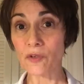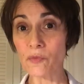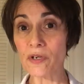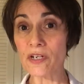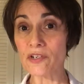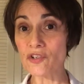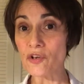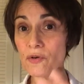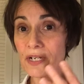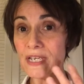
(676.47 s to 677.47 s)
We're going to
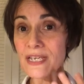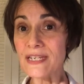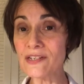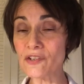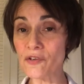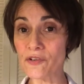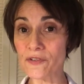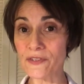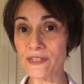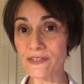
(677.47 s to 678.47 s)
show an
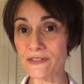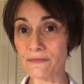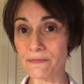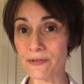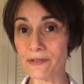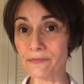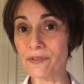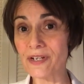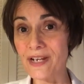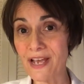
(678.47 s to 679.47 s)
internal system, but we're
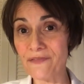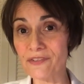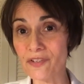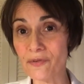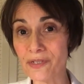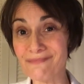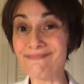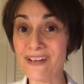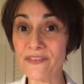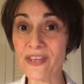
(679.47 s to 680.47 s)
going to have to do it
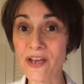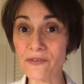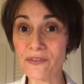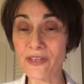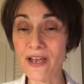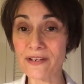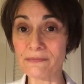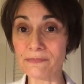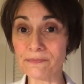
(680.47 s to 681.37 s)
on the outside.